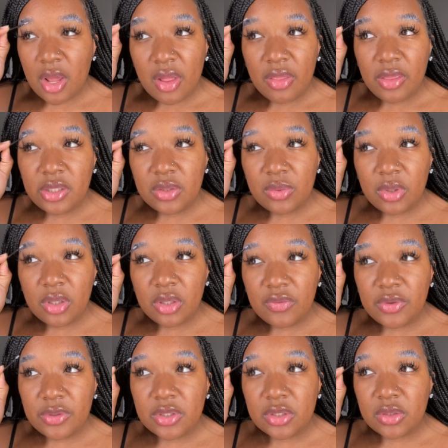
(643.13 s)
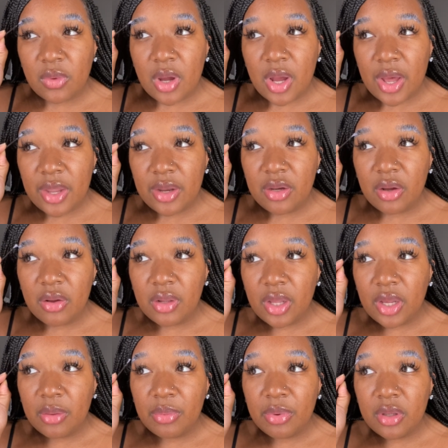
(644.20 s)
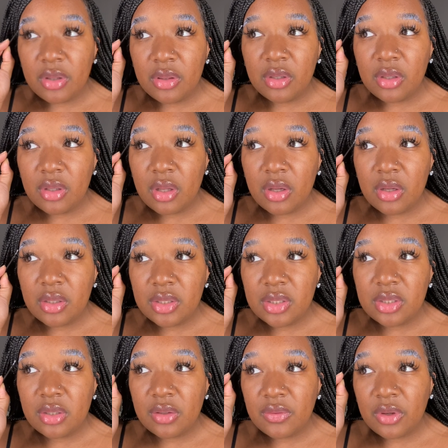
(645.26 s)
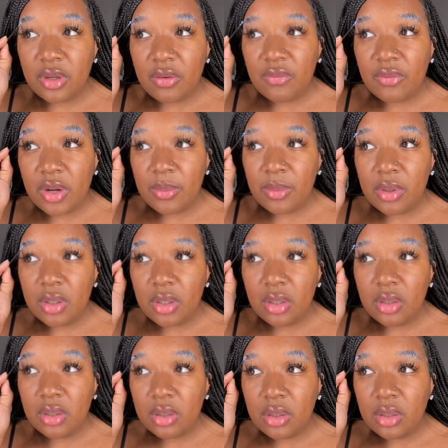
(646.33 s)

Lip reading: That's one of the reasons why I don't like putting the saran wrap on it.